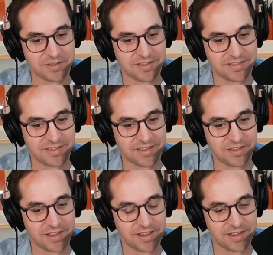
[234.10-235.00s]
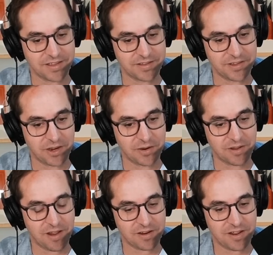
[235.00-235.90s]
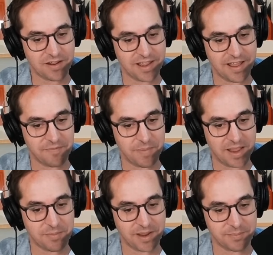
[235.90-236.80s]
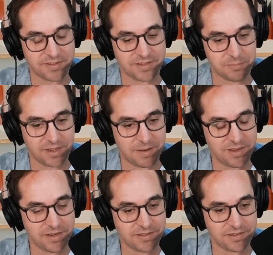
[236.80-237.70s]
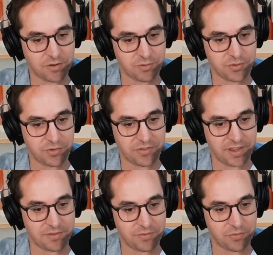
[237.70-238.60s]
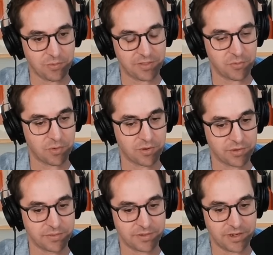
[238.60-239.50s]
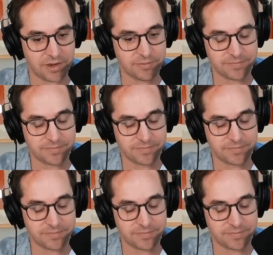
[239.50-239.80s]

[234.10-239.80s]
to see uh, you know Hong Kong have bagpipes, but I mean it's a cultural thing throughout the world, you know.